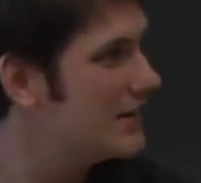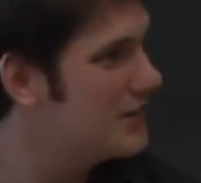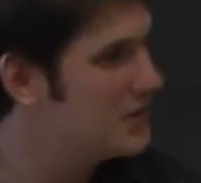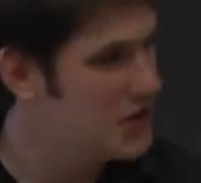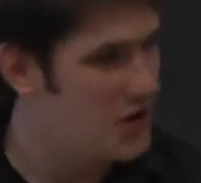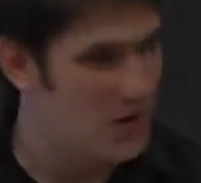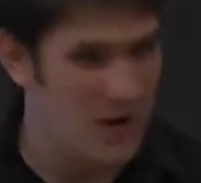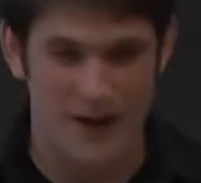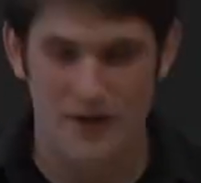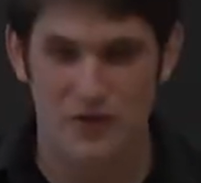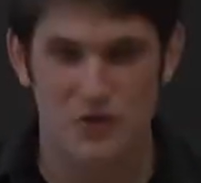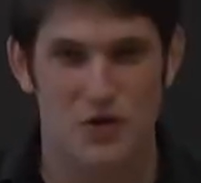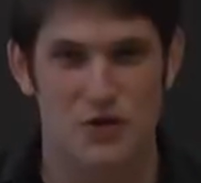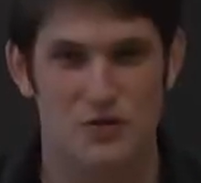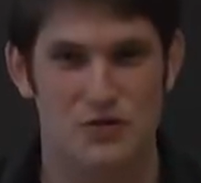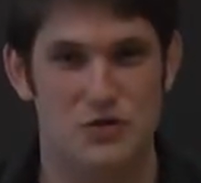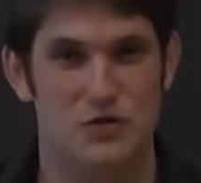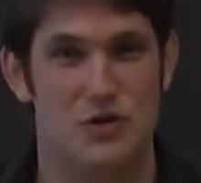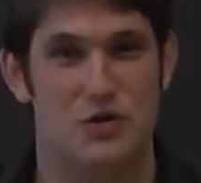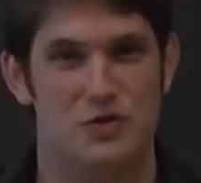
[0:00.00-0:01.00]
you know, I don't know
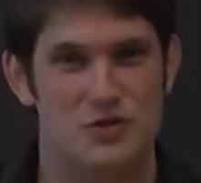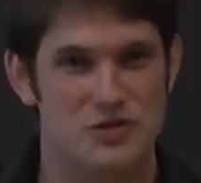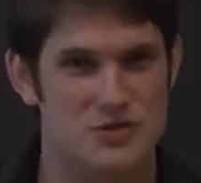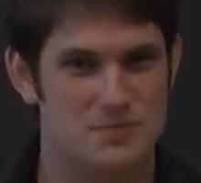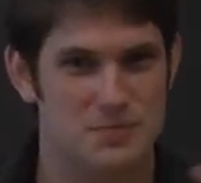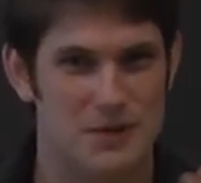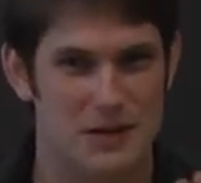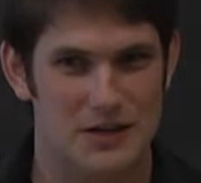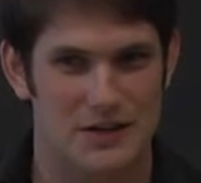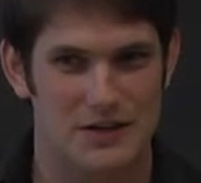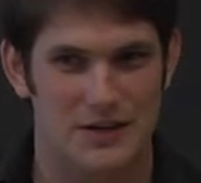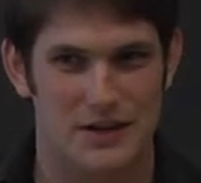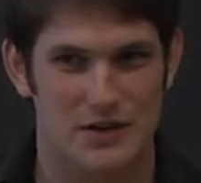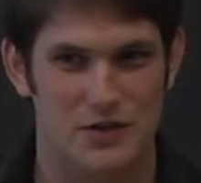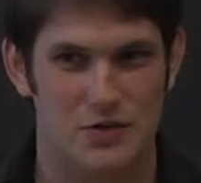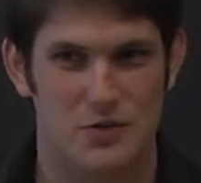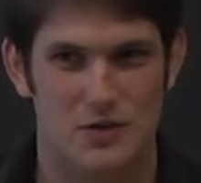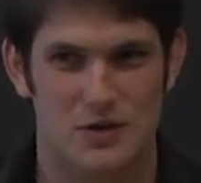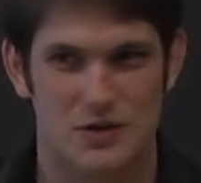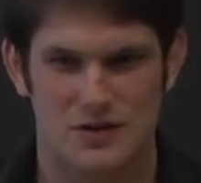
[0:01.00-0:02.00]
if you noticed, but
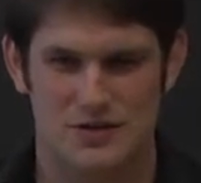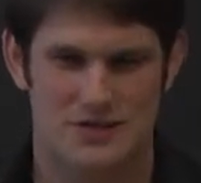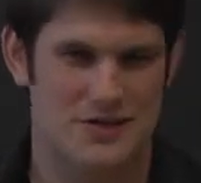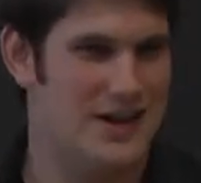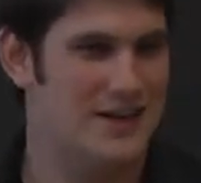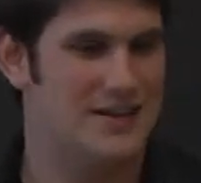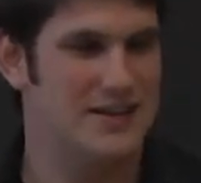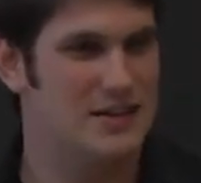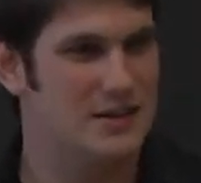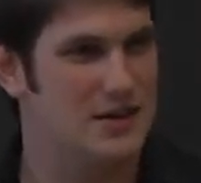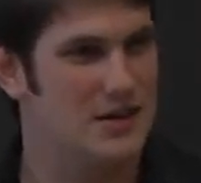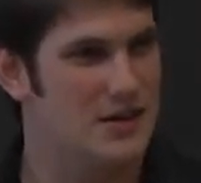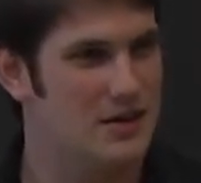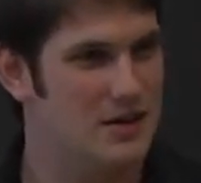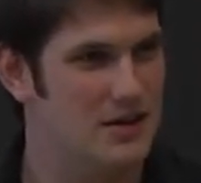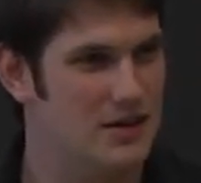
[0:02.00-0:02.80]
there was, I think,